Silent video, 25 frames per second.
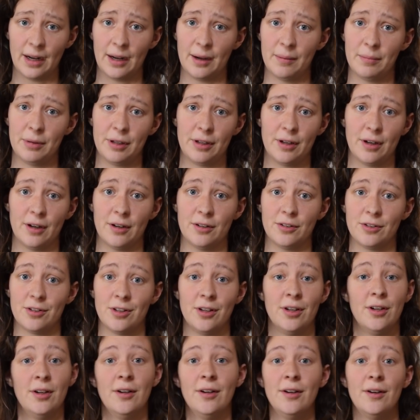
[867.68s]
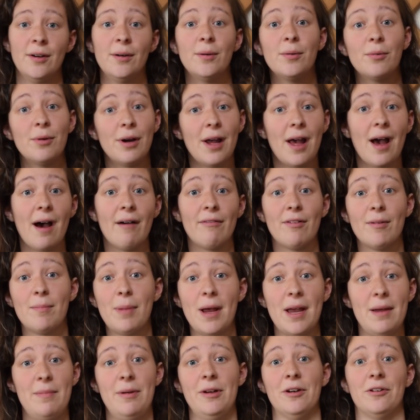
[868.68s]
because we have a
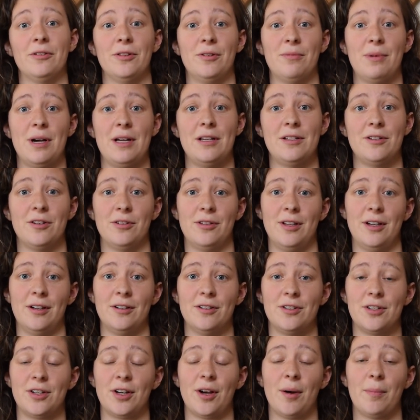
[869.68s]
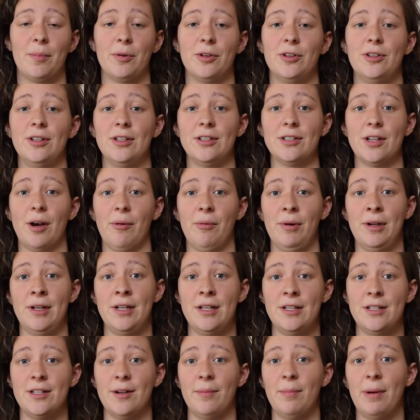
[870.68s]
baby on the way, so there's a couple things that we
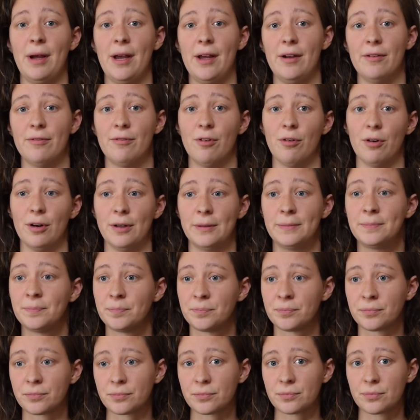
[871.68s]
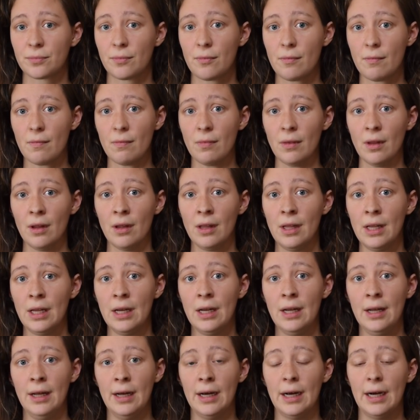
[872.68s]
need to pay for,
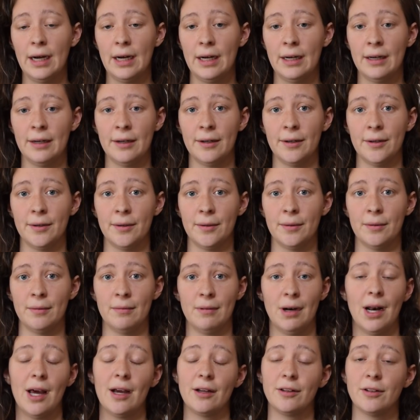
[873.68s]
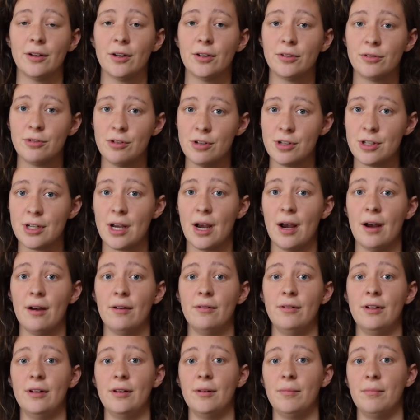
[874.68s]
like the
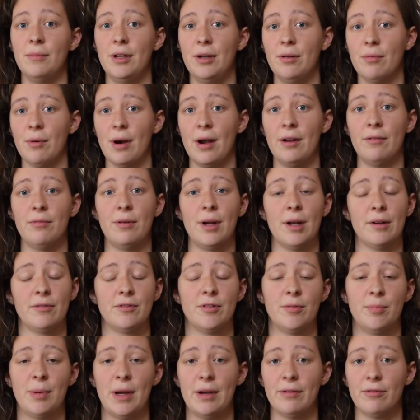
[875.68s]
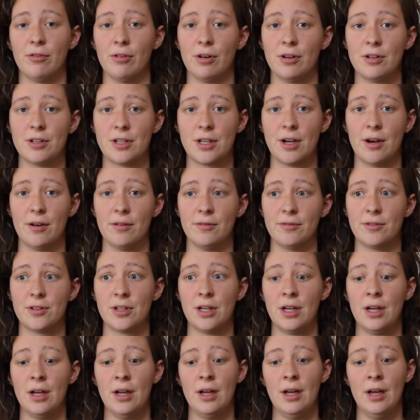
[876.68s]
ultrasound and the midwife we have to pay for ourselves,
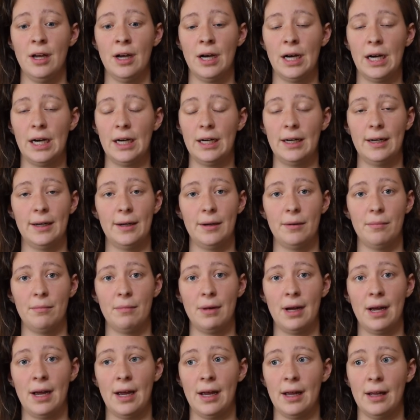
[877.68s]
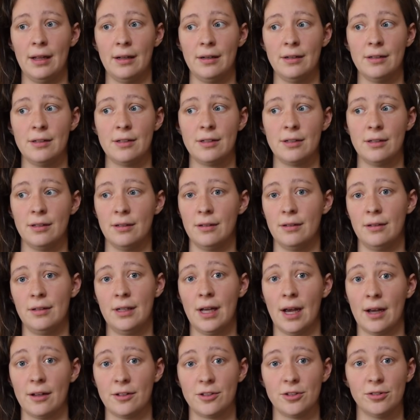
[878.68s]
and
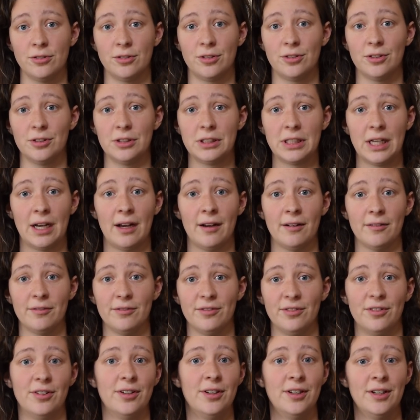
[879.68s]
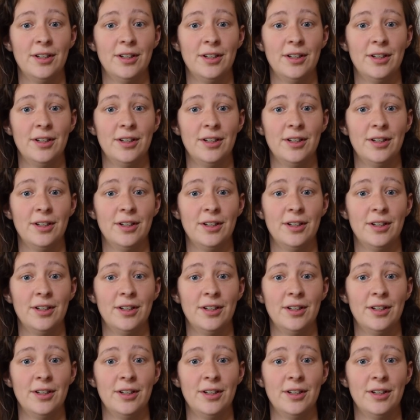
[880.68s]
yeah, so it's good to have